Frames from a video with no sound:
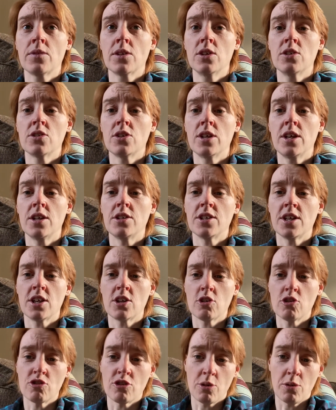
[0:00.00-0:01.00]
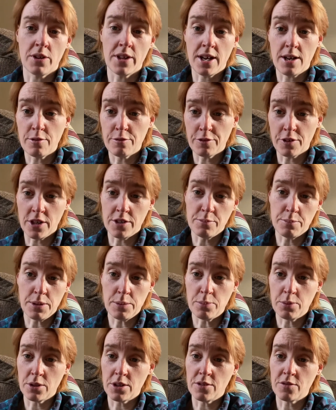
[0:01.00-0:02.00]
Take control of that, find
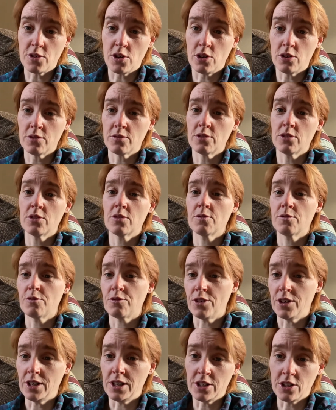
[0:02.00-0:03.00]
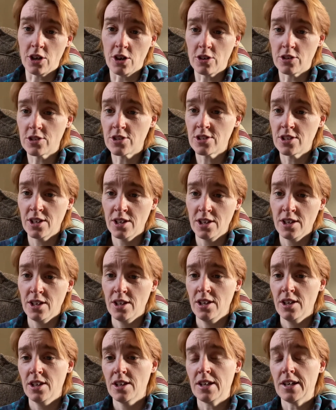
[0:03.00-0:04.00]
people that have got friendly dogs.
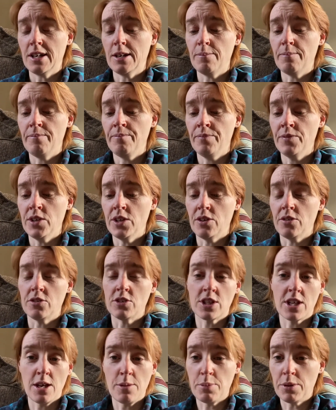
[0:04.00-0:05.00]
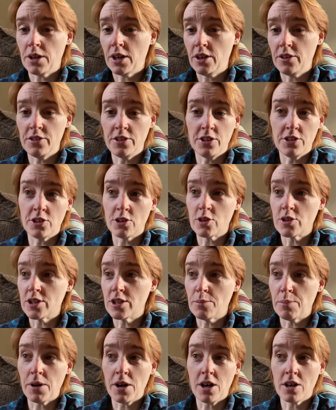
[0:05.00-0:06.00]
Keep an eye on the dogs in the
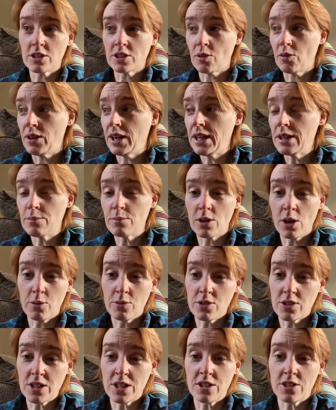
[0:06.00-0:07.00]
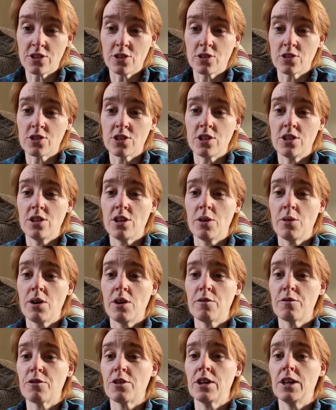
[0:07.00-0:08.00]
park. Don't let them go and see the dogs that aren't
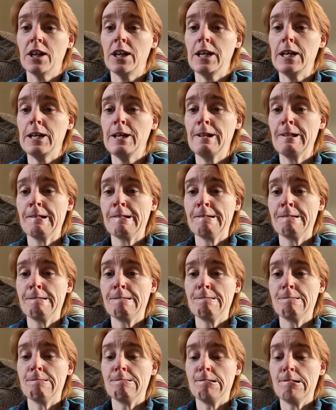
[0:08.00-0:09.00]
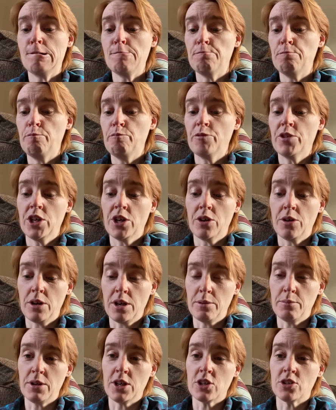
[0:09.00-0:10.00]
friendly. And
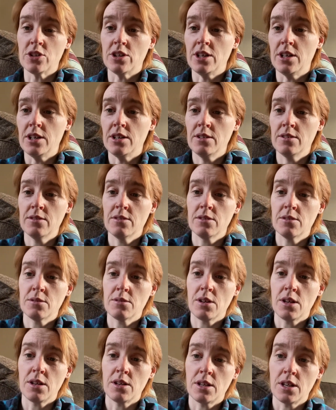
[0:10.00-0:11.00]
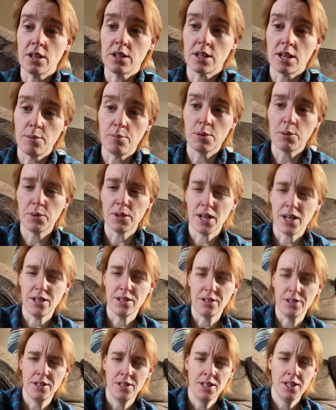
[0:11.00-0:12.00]
make sure they're, and keep up with that.
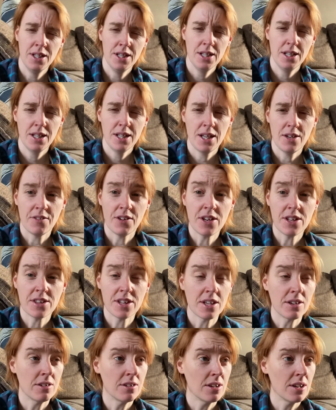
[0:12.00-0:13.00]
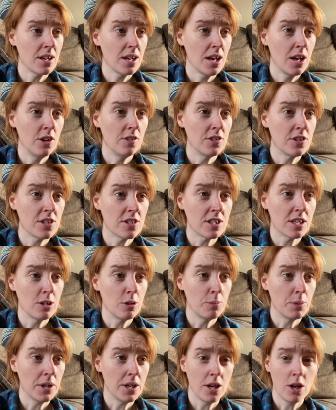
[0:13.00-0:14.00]
And if anything, Elvis is a little
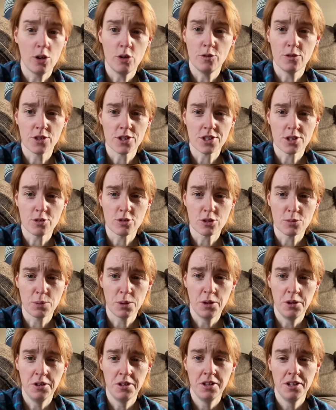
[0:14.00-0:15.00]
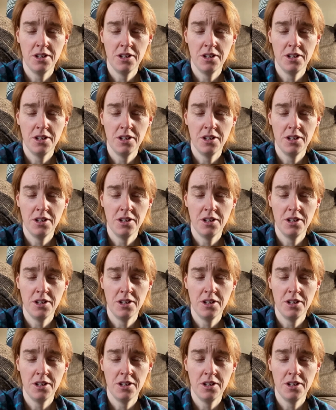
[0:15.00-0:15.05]
bit over sociable.